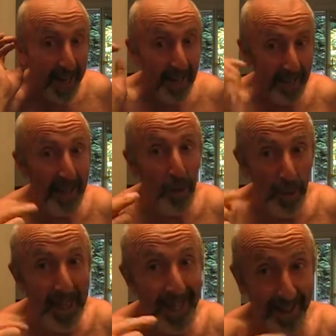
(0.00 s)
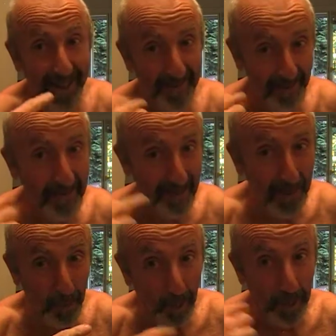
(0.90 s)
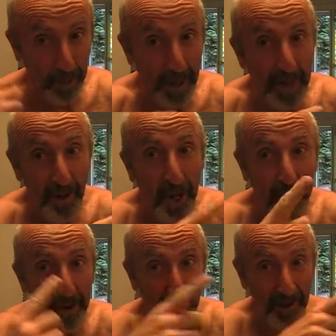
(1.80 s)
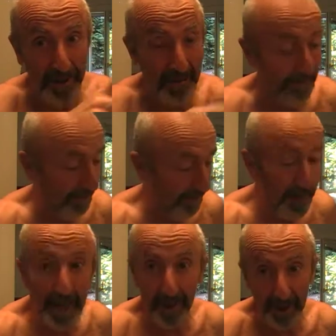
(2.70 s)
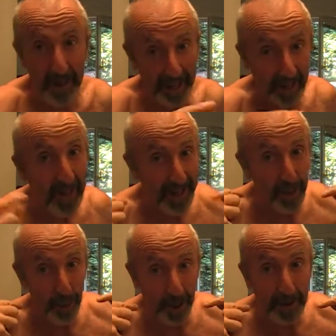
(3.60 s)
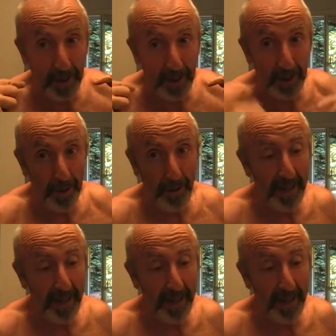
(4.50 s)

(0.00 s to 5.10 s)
they don't like when I talk about this stuff because here's what I want to do.